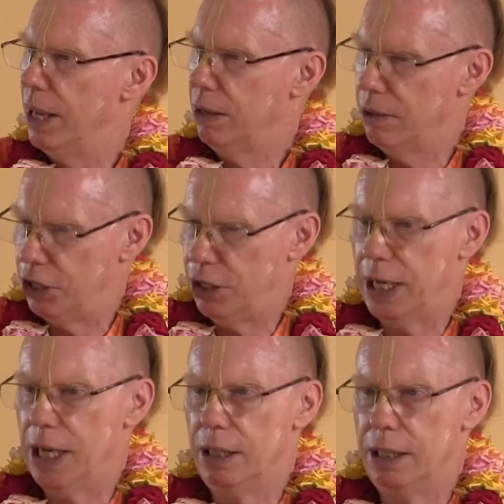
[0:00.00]
Krishna
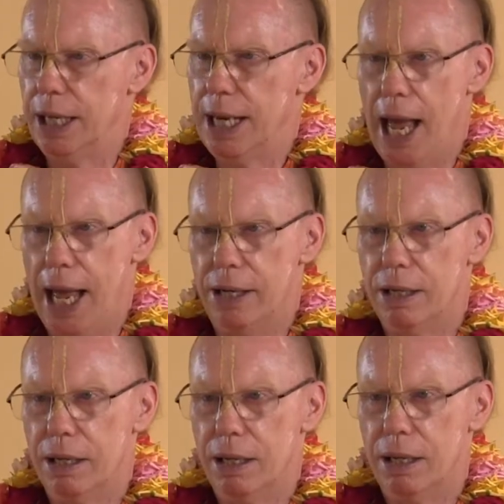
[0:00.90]
killed the cart.
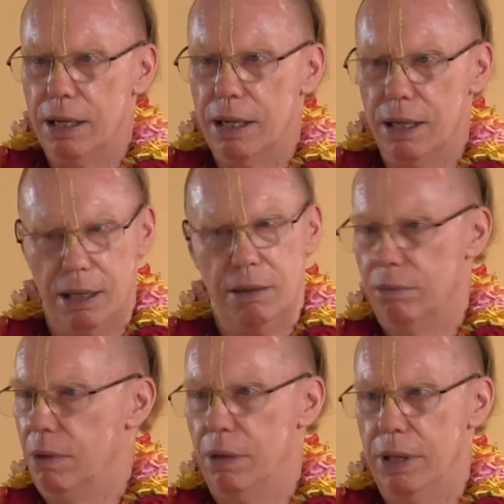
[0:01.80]

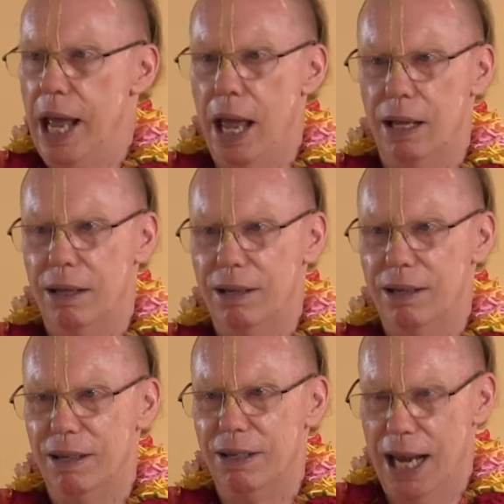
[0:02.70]
There,
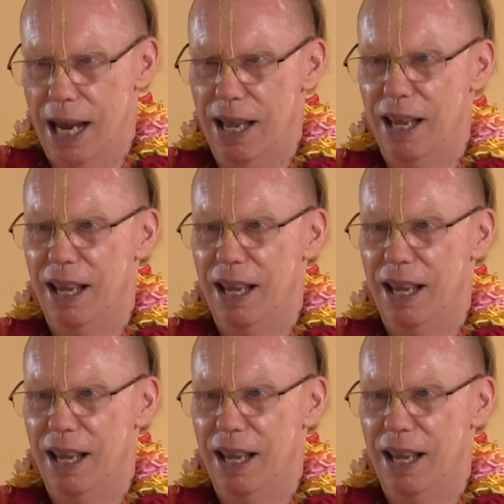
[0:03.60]
see?